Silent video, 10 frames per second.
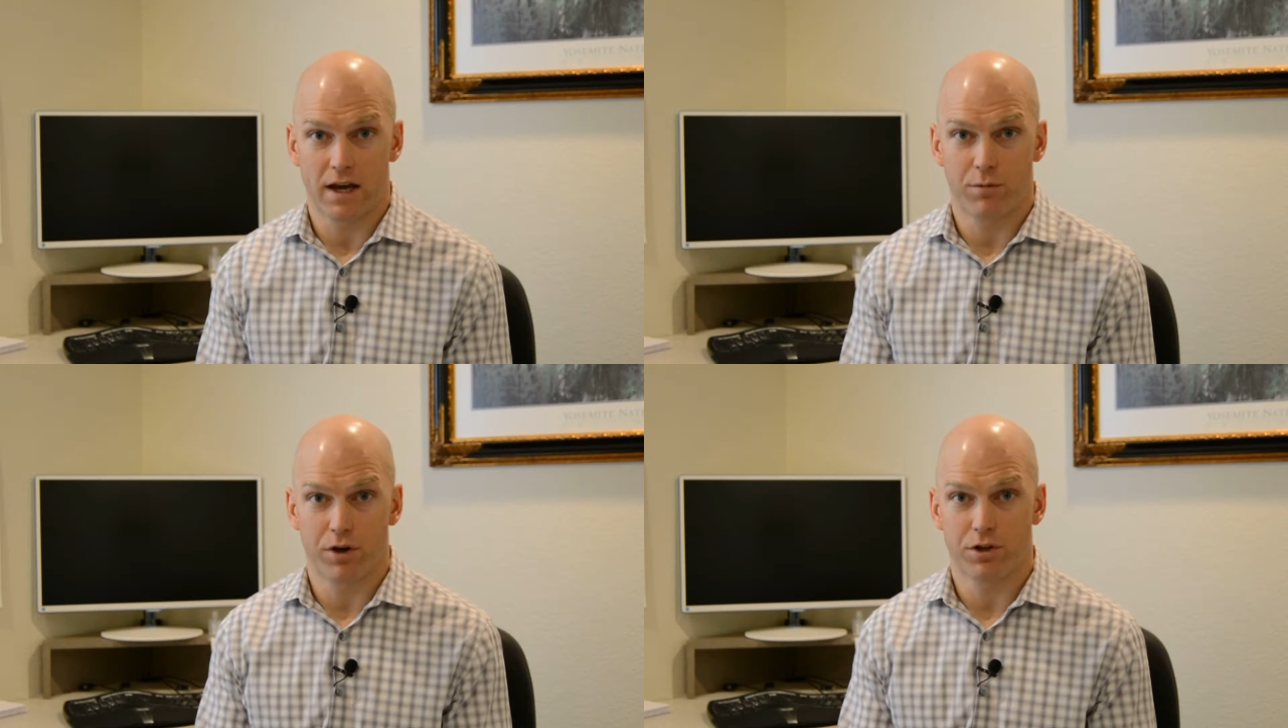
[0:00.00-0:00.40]

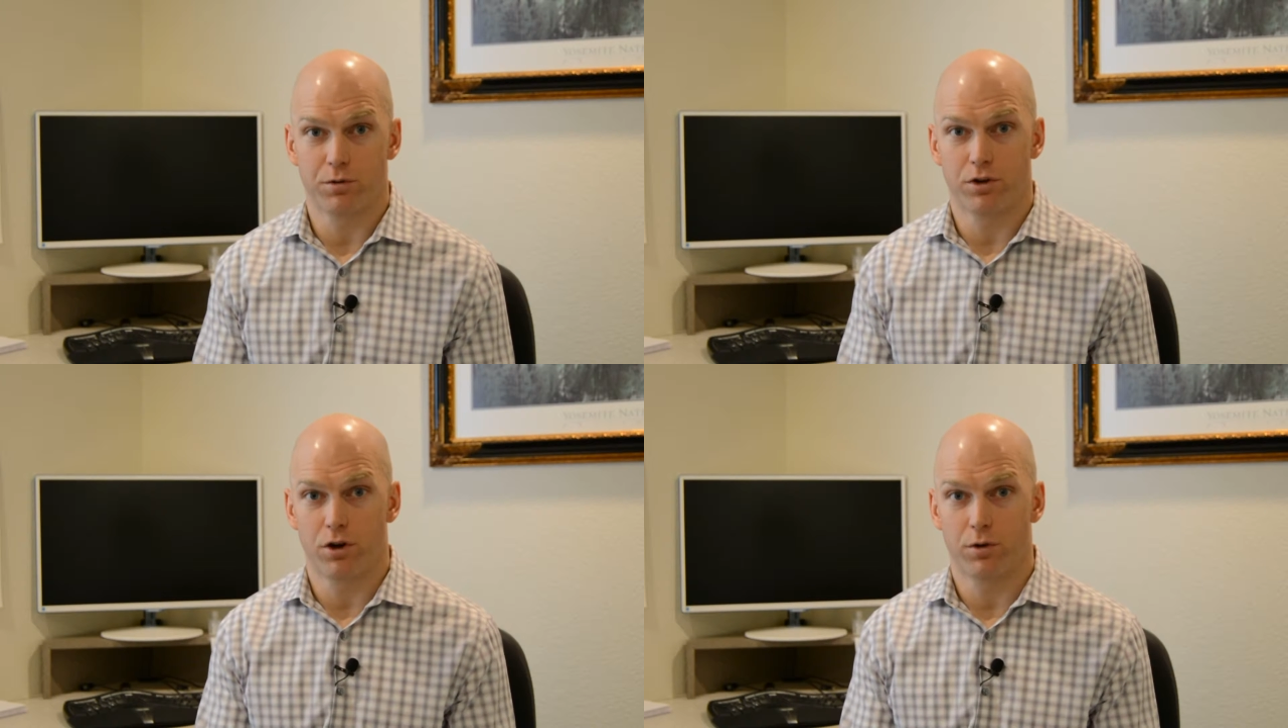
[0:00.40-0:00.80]
That way you
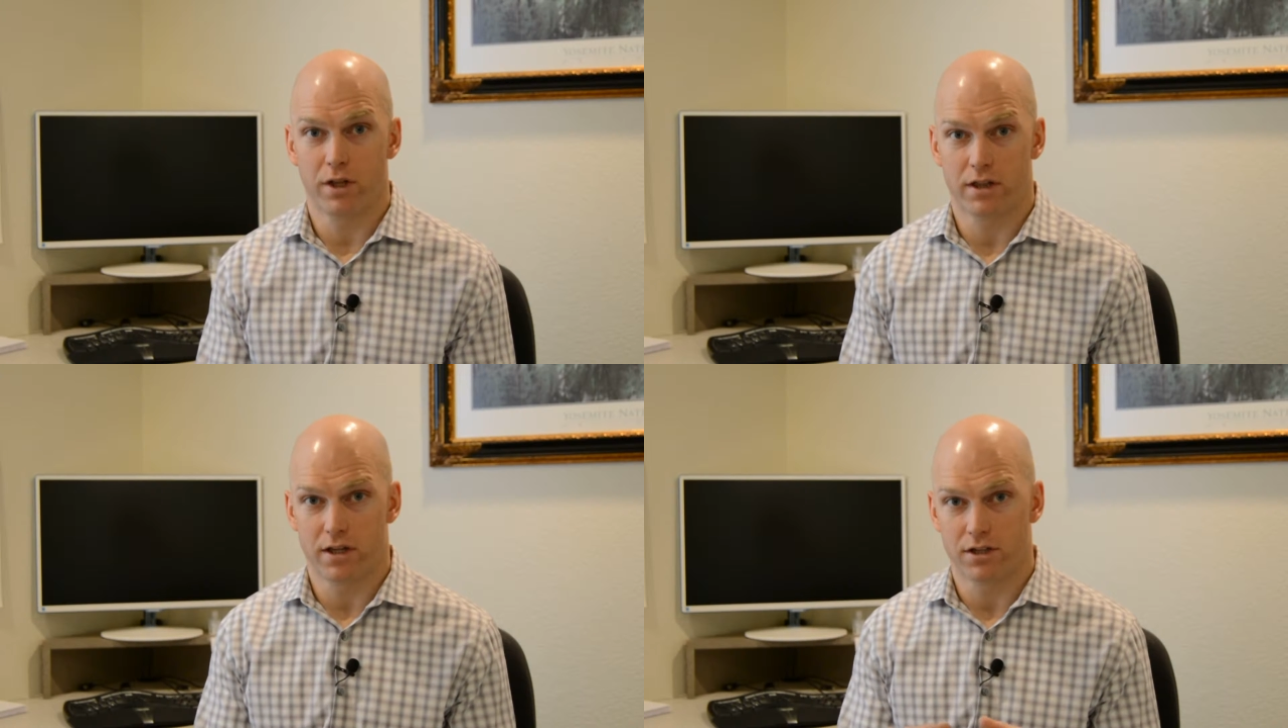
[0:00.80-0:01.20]
know
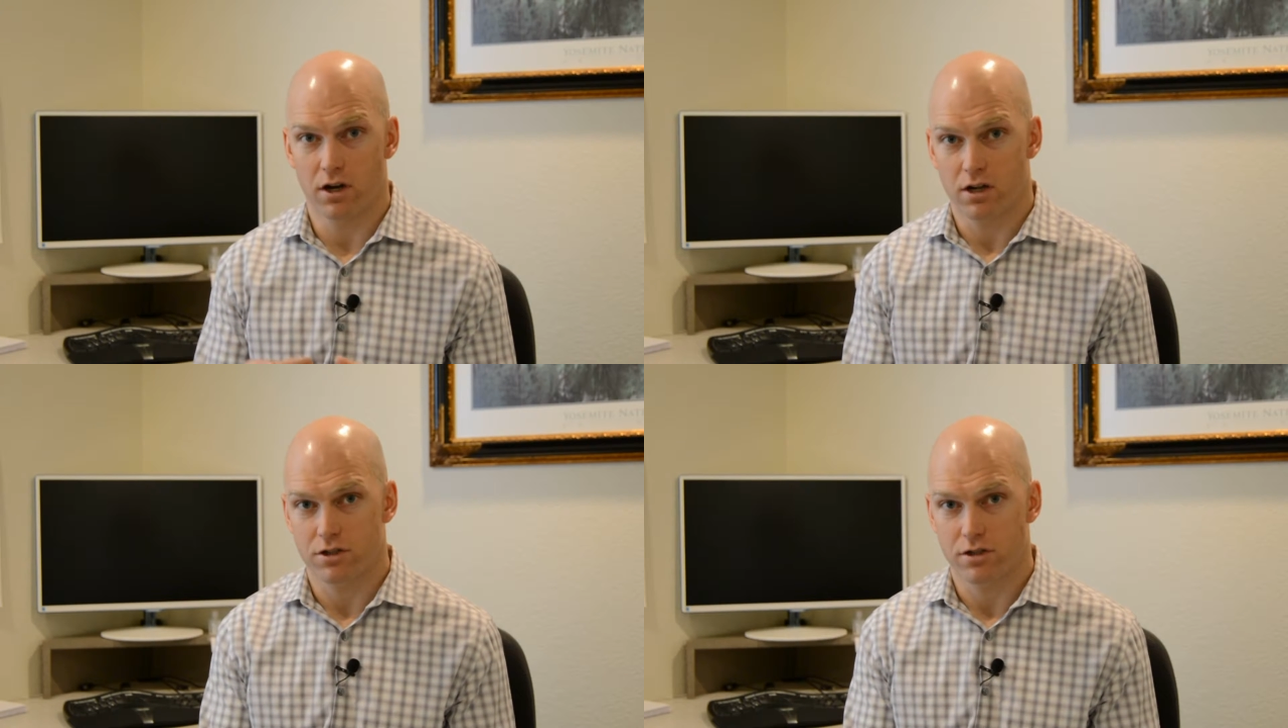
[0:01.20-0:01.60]
that the
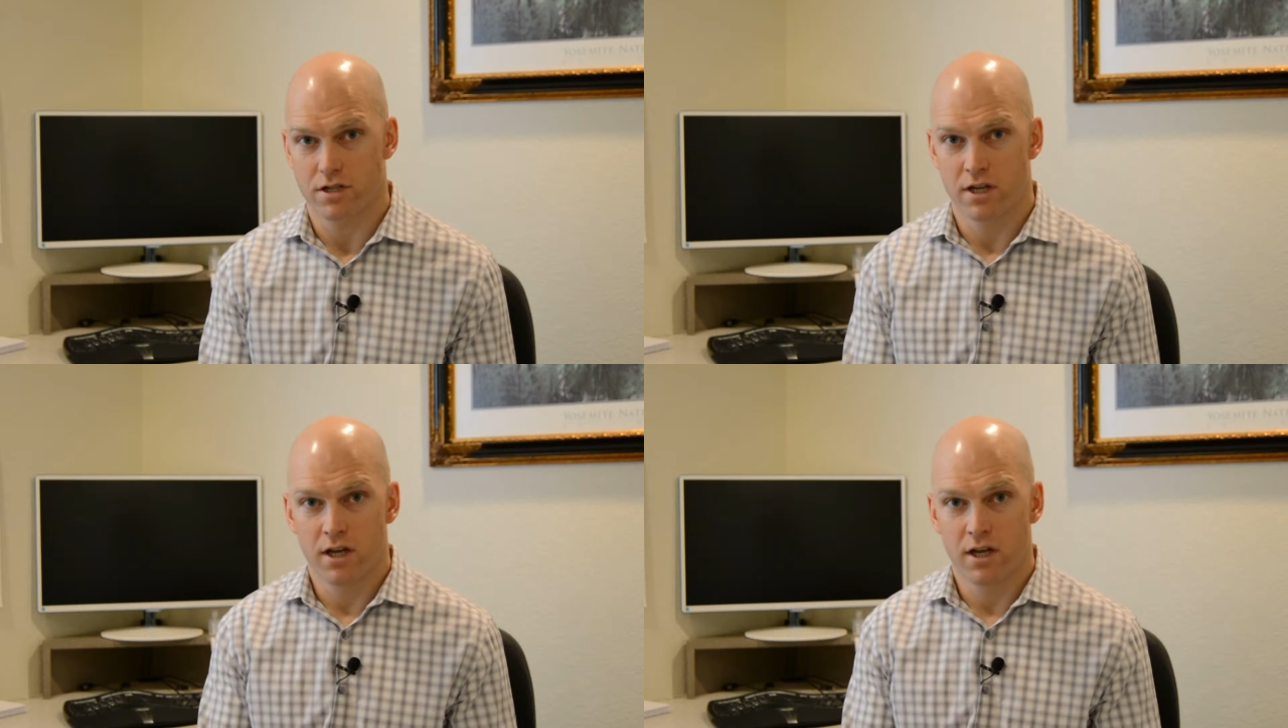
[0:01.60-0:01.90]
doctors